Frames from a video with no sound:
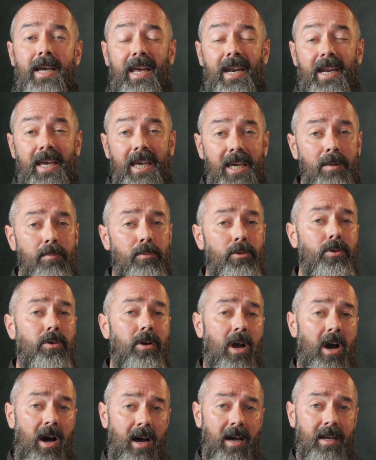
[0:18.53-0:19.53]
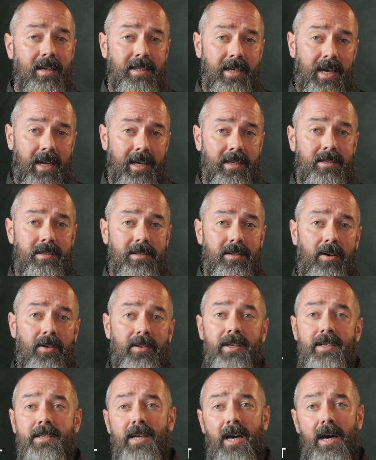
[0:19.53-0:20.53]
and Hebrew context
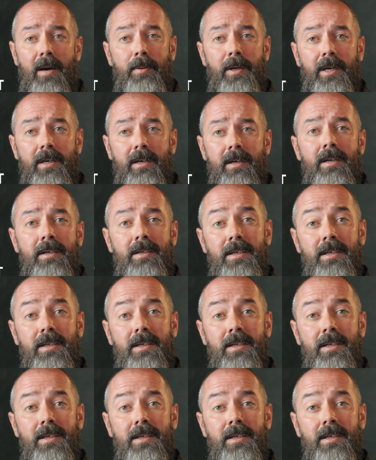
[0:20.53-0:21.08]
on this topic